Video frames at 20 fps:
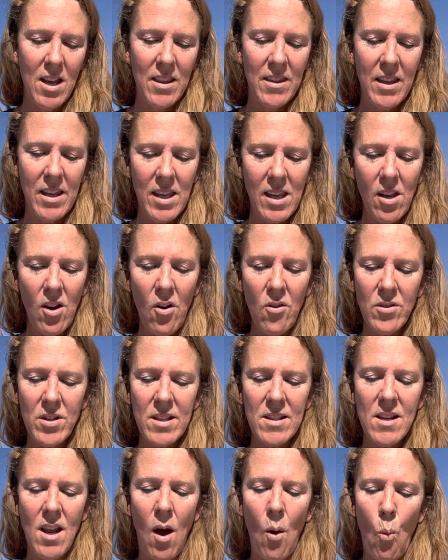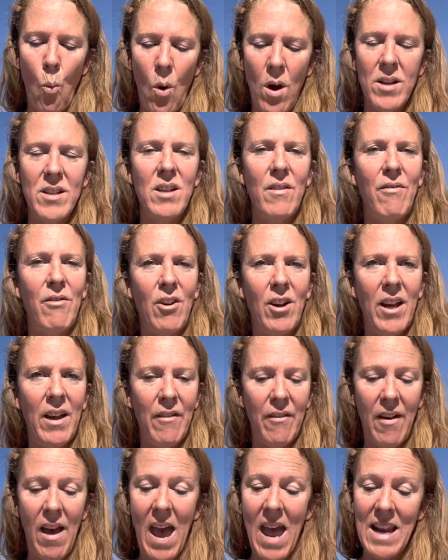The ego does not want to
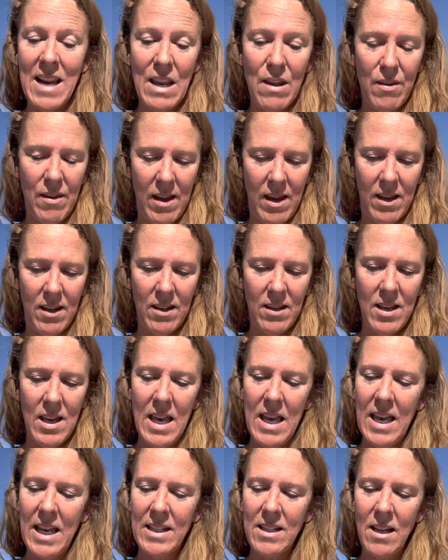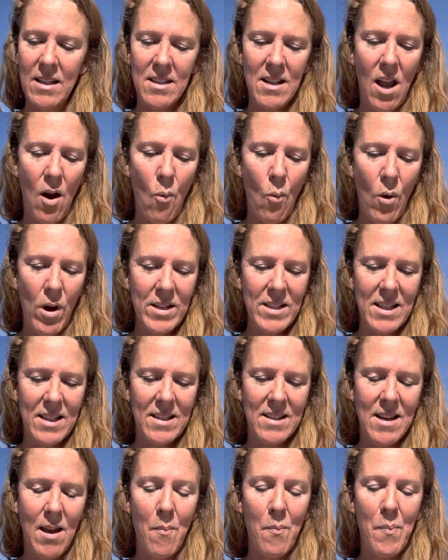forgive anything. It does not want to
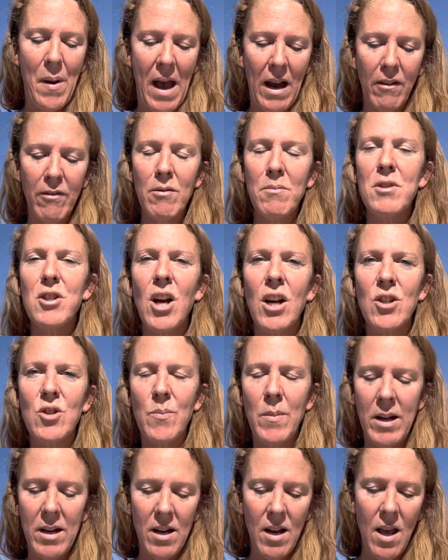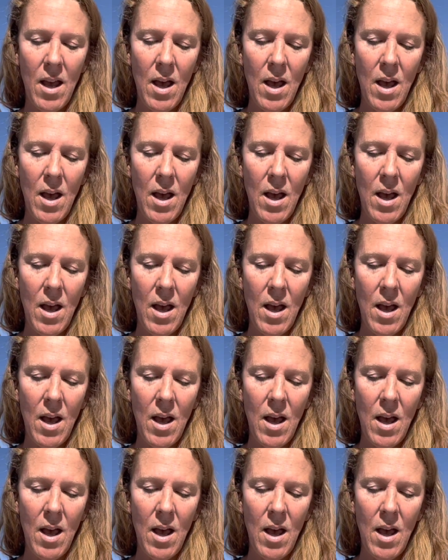step back from judgment